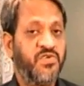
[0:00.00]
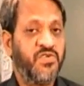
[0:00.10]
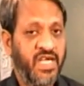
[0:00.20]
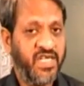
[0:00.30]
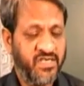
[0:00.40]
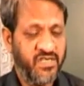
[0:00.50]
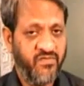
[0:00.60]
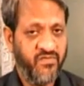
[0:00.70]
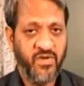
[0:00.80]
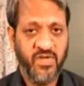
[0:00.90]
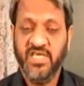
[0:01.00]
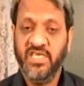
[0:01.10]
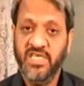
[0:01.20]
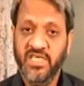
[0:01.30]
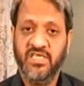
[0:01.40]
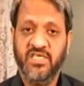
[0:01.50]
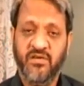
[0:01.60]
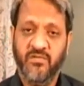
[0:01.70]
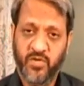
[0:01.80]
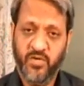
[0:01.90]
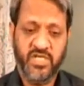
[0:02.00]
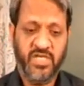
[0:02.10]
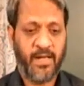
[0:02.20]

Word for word: right for each mode.